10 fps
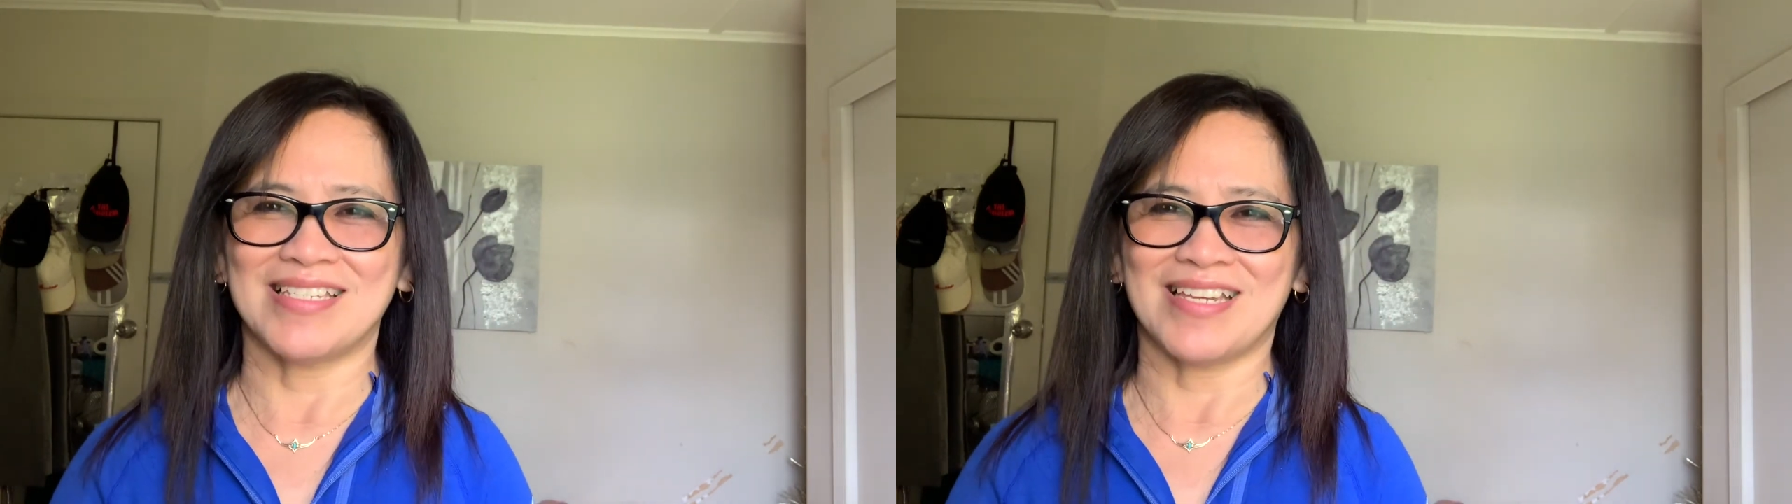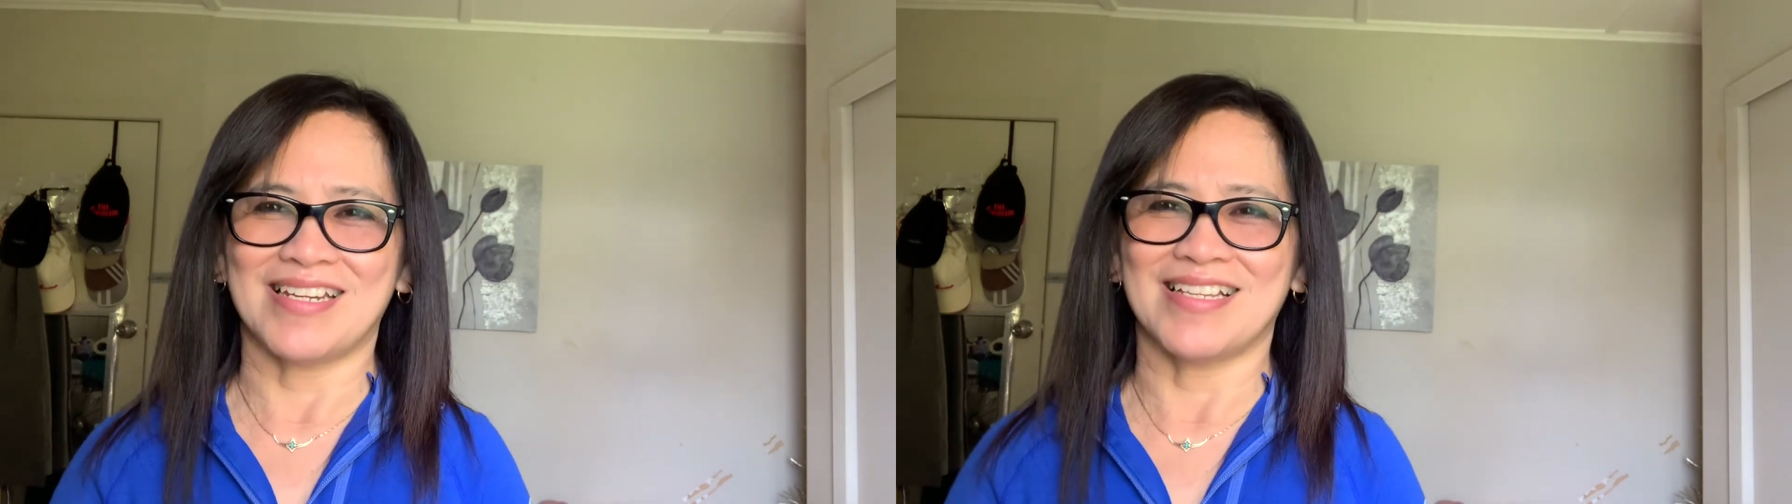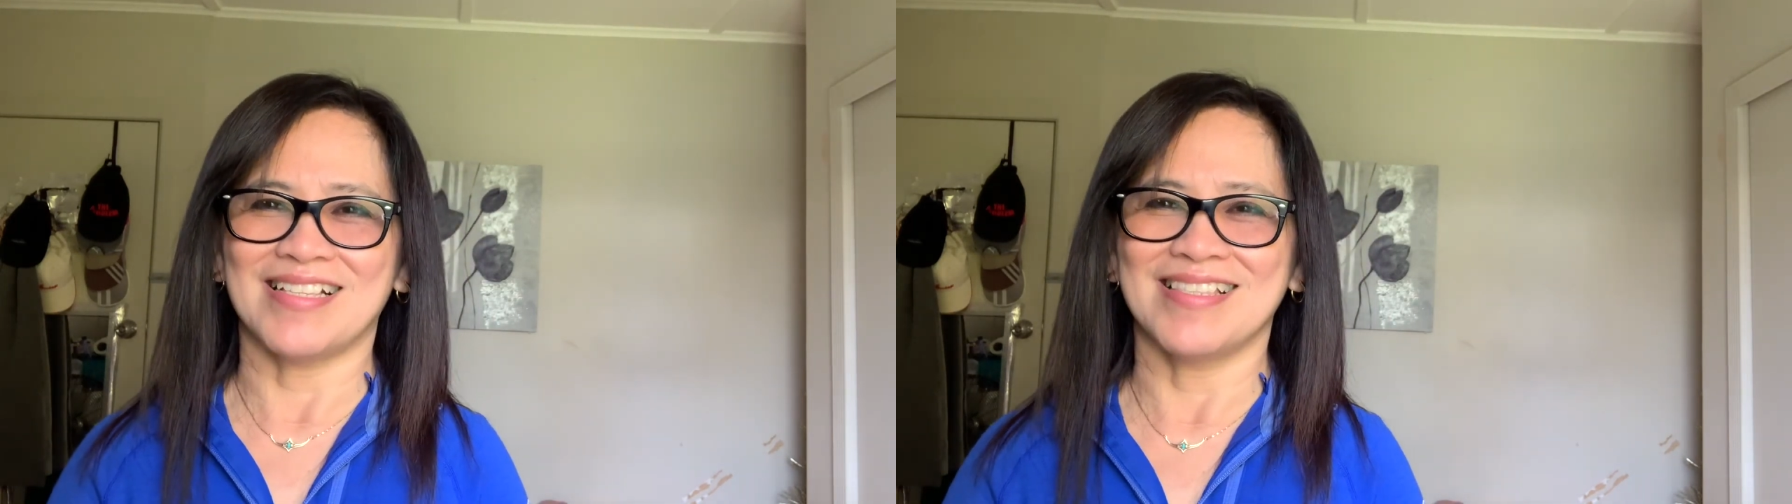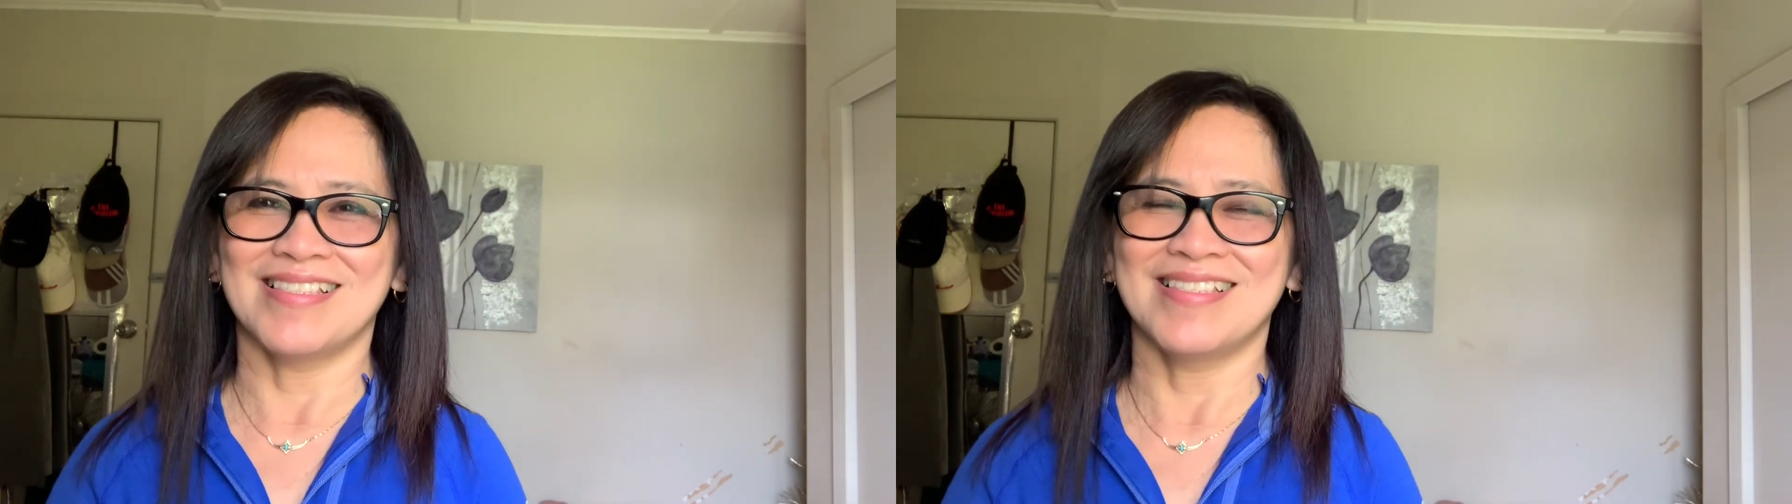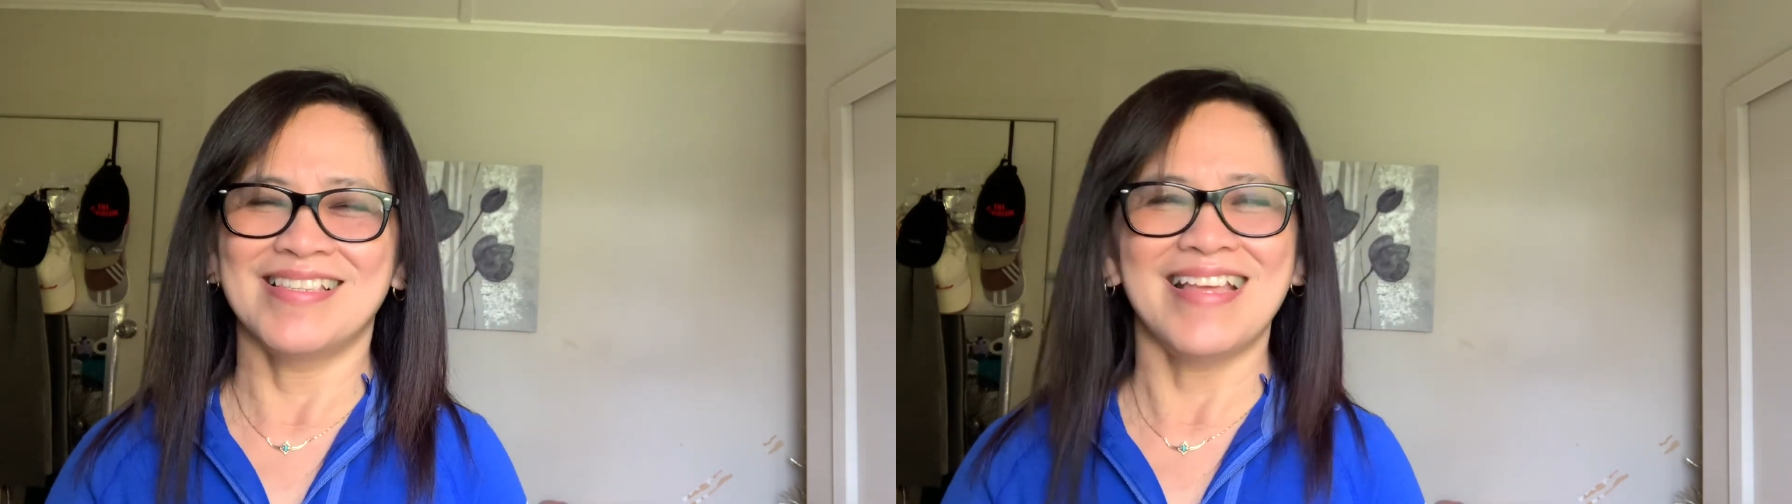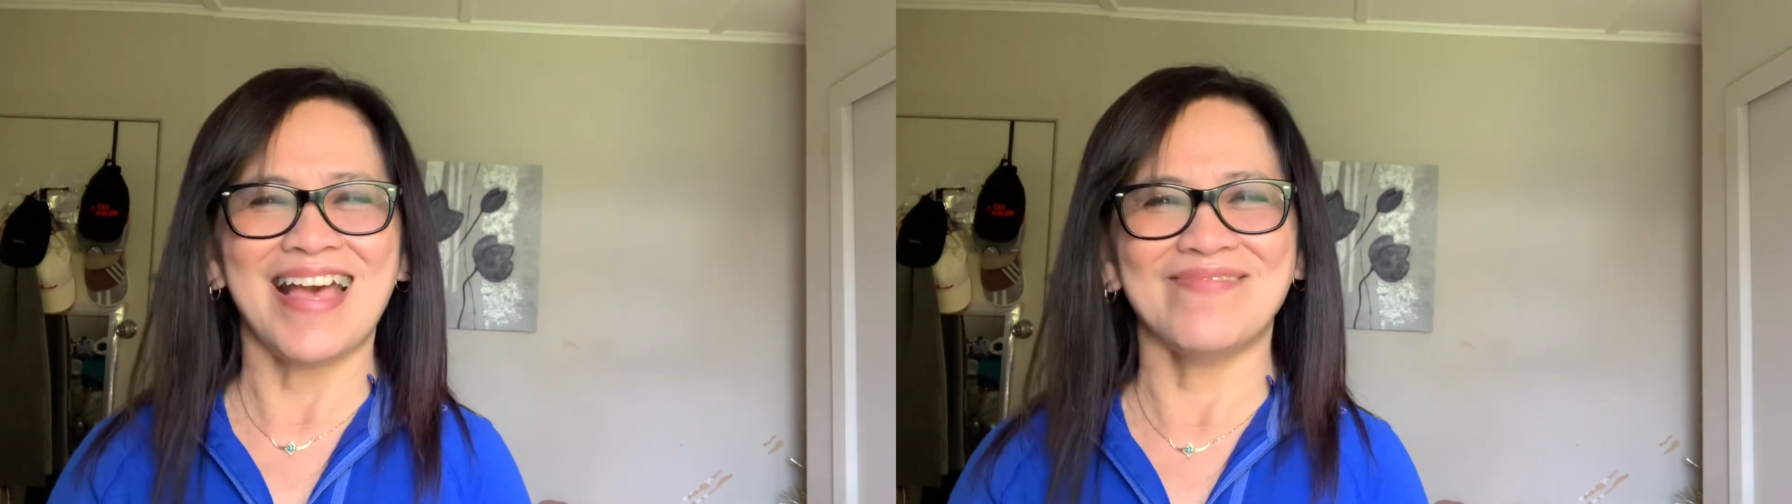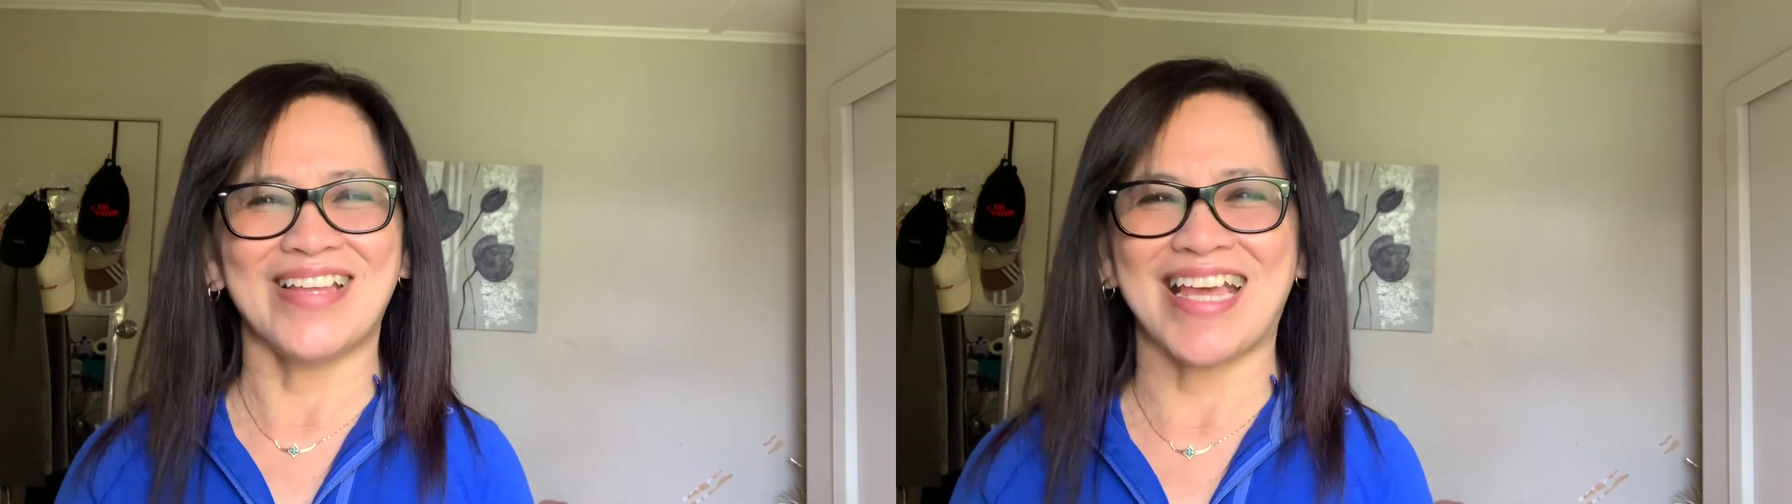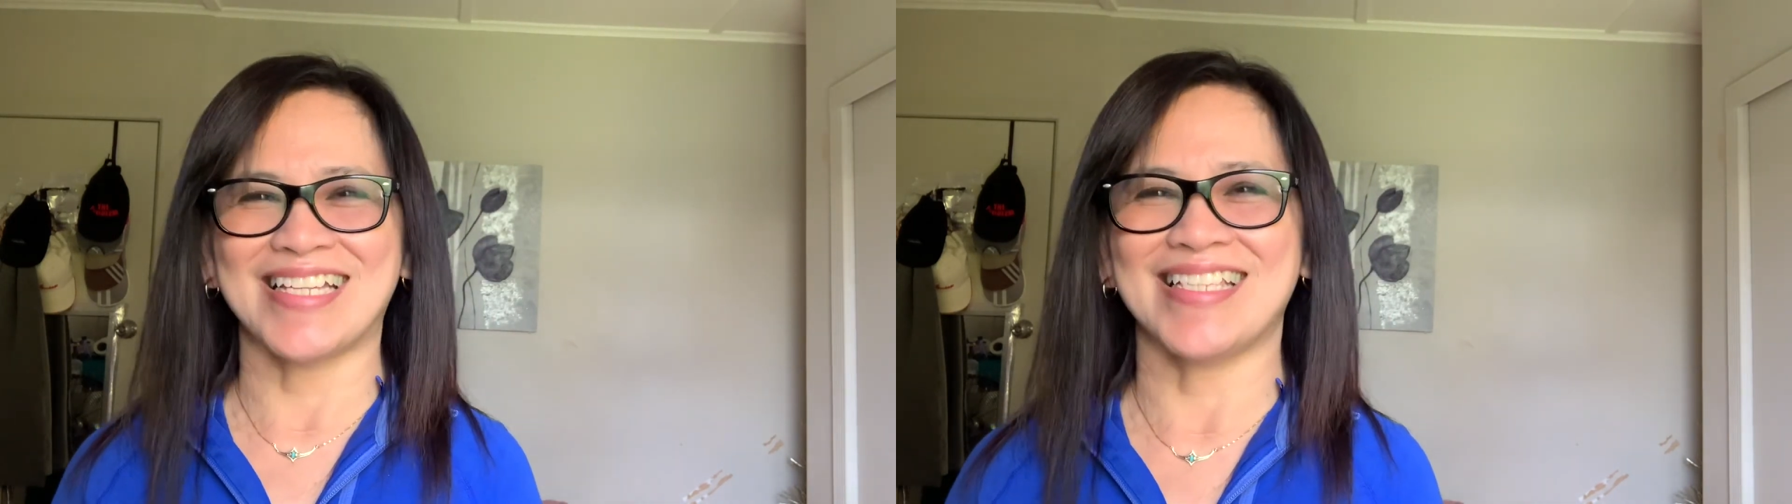channel. Have
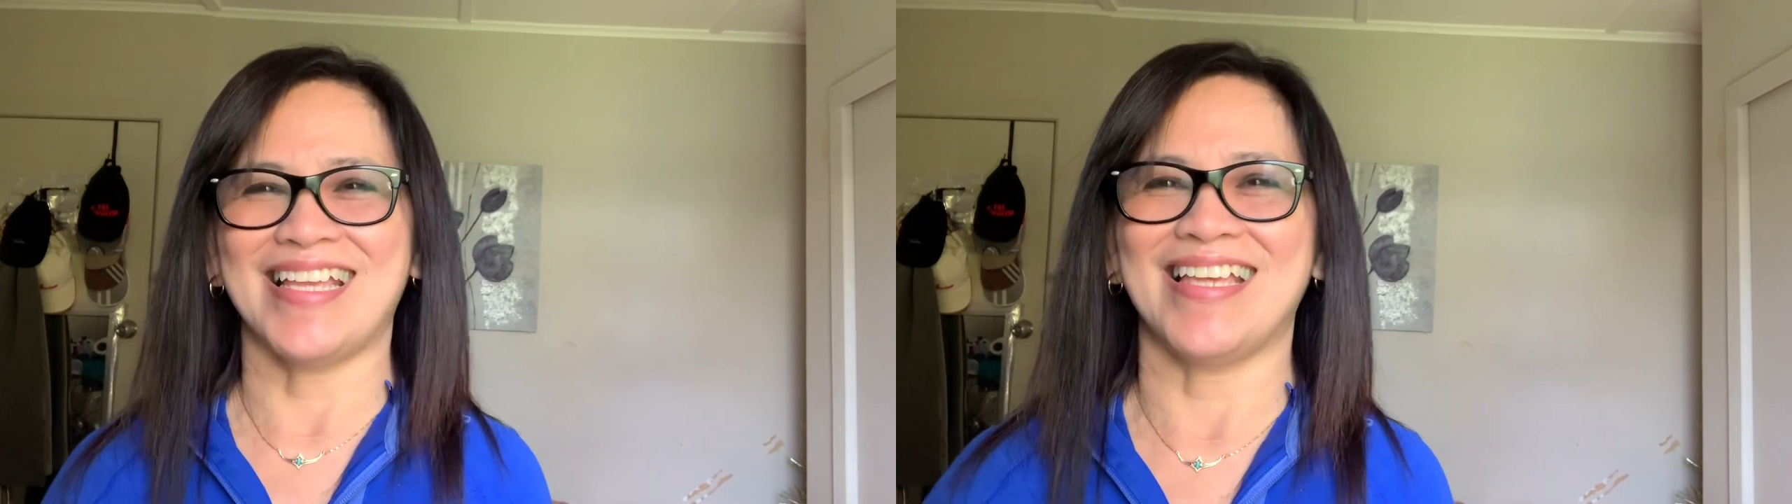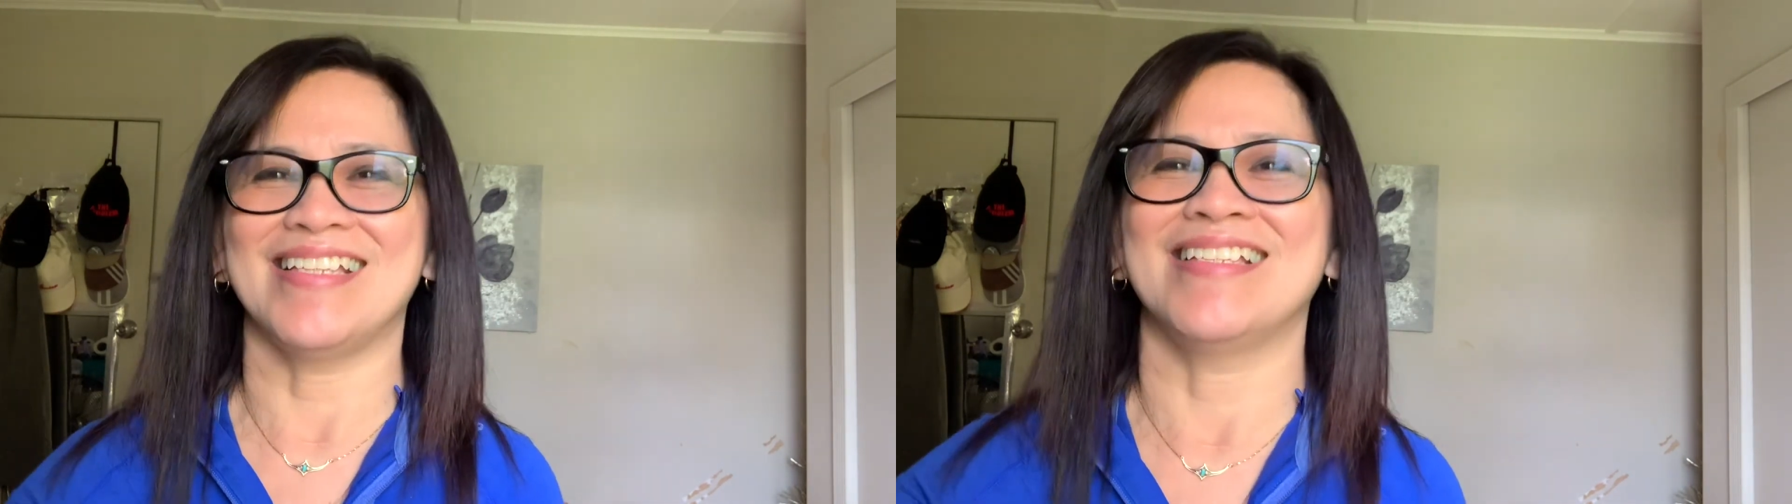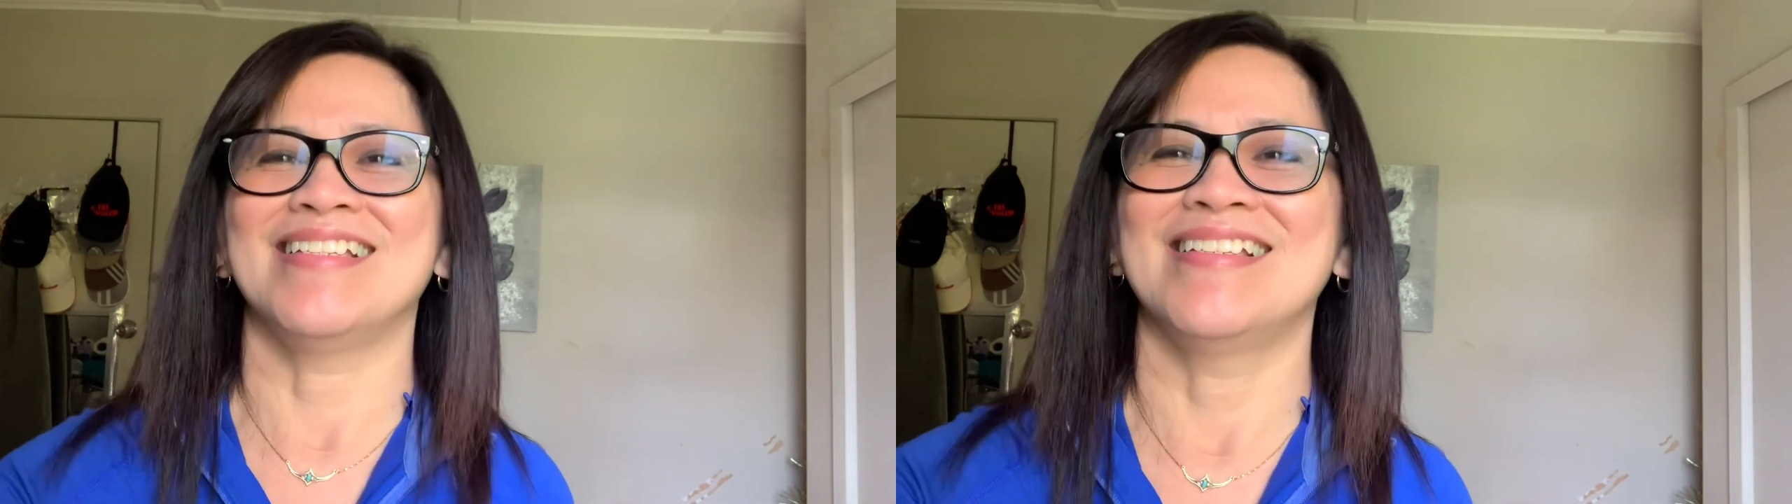a nice day!